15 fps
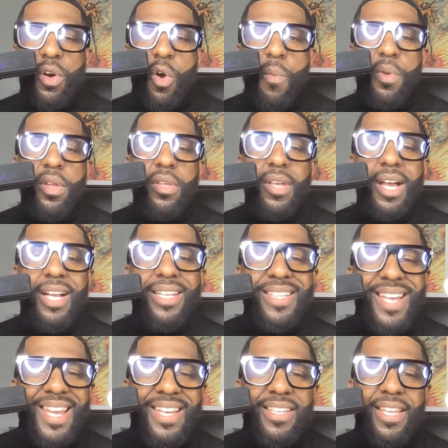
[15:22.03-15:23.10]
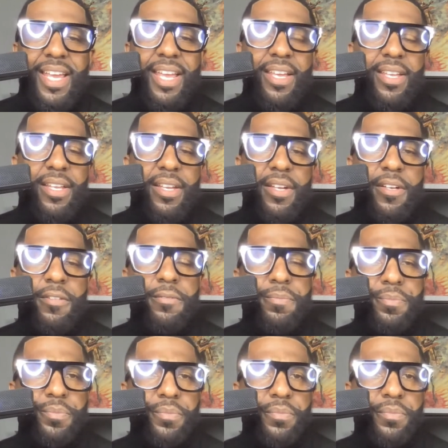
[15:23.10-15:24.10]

the opening. You got Yang Ylang in here.